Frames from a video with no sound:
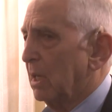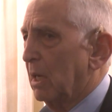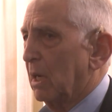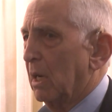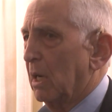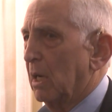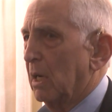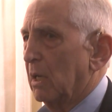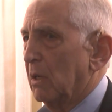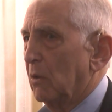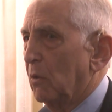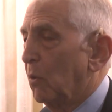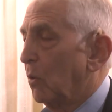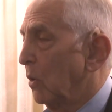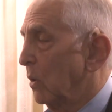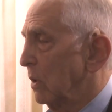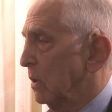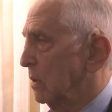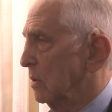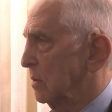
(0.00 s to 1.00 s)

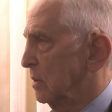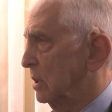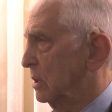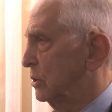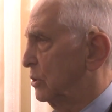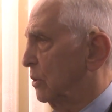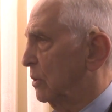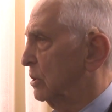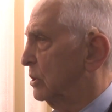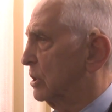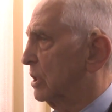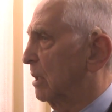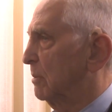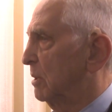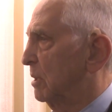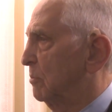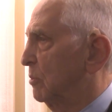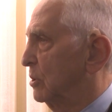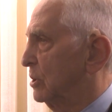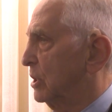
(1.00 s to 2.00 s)
or George
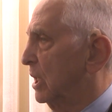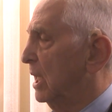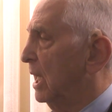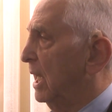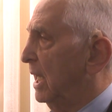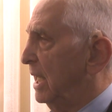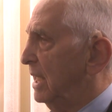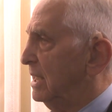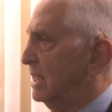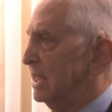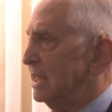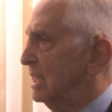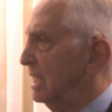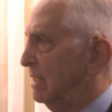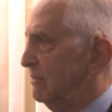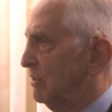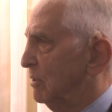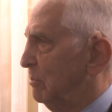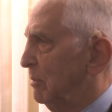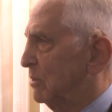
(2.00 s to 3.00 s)
W. Bush. He didn't
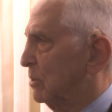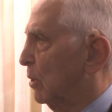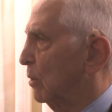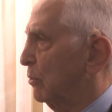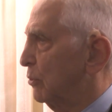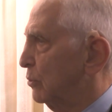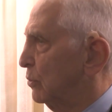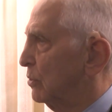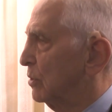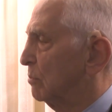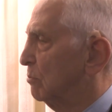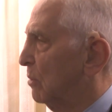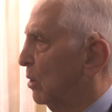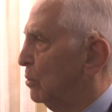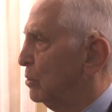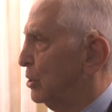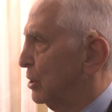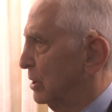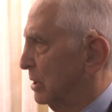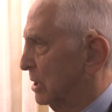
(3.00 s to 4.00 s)
even go through the
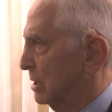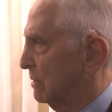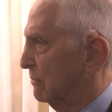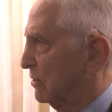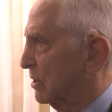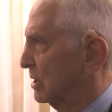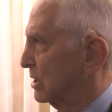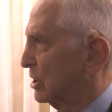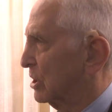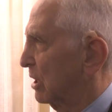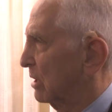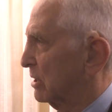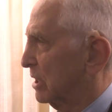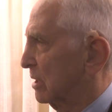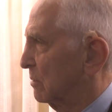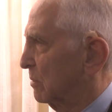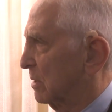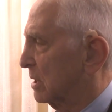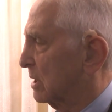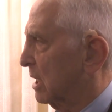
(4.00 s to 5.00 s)
motions of
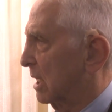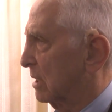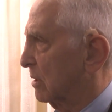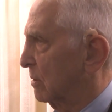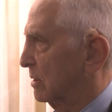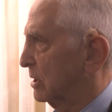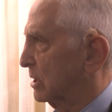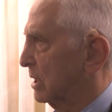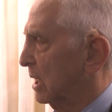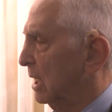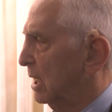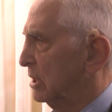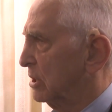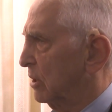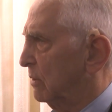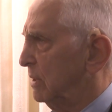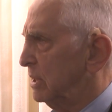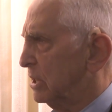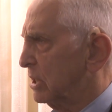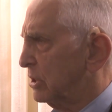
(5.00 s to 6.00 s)
consulting with Congress.
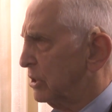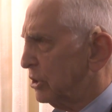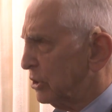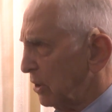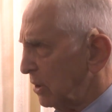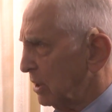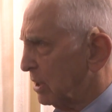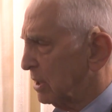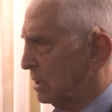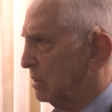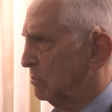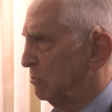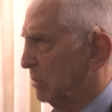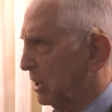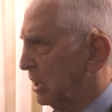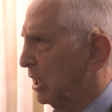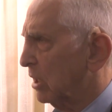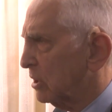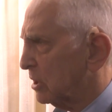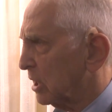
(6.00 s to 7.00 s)
So he's asserted
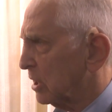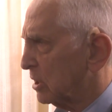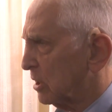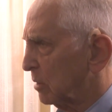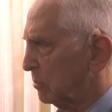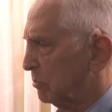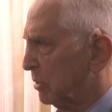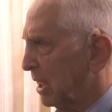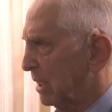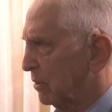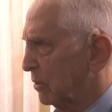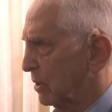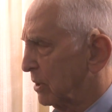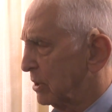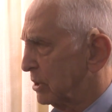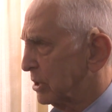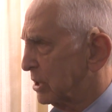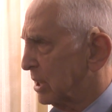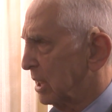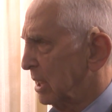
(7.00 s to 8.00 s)
monarchical
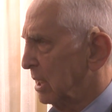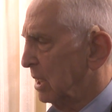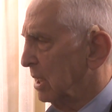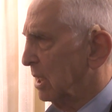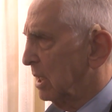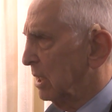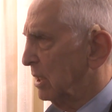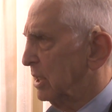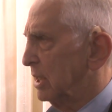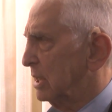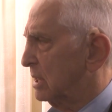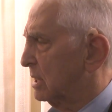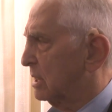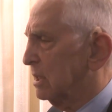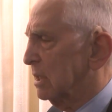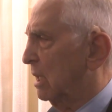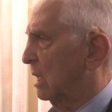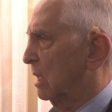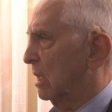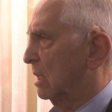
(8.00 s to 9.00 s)
powers that
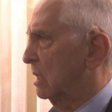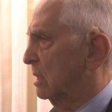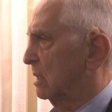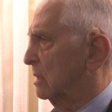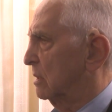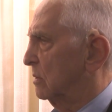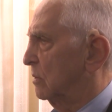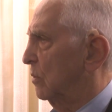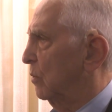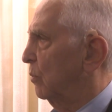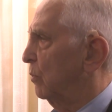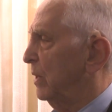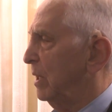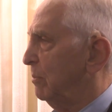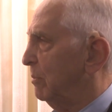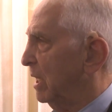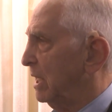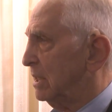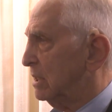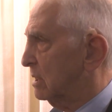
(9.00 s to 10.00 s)

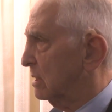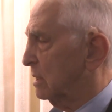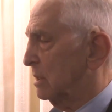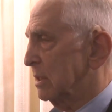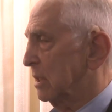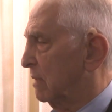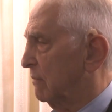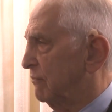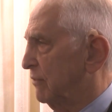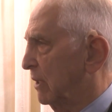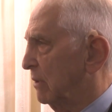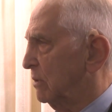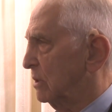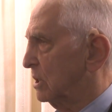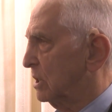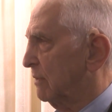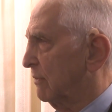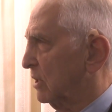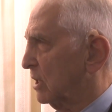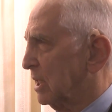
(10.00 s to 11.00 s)
that the
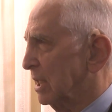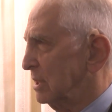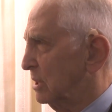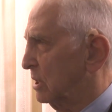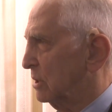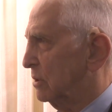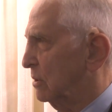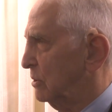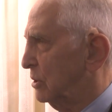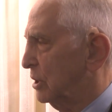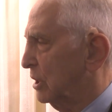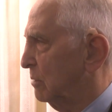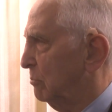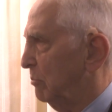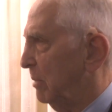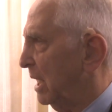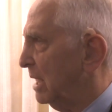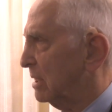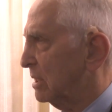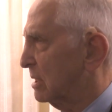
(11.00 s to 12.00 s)
founders of our
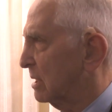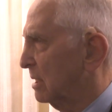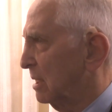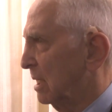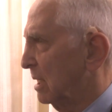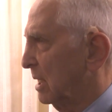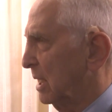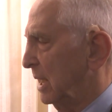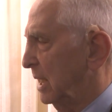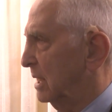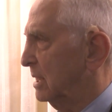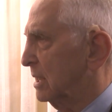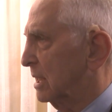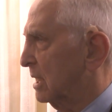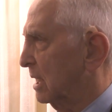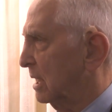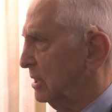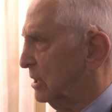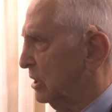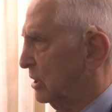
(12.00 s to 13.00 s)
Constitution meant in the
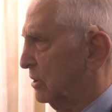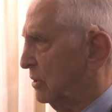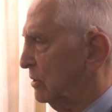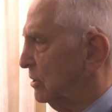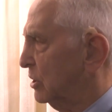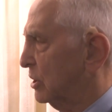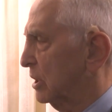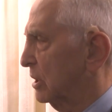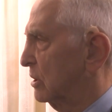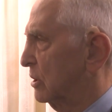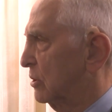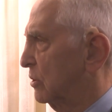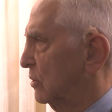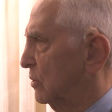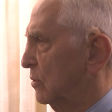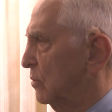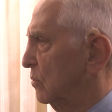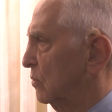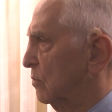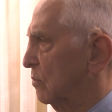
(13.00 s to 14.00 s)
Constitution
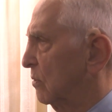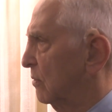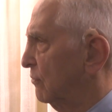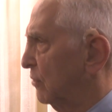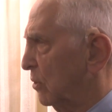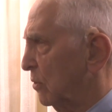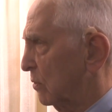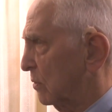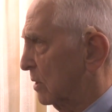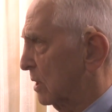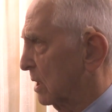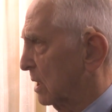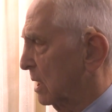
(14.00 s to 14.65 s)
to revoke.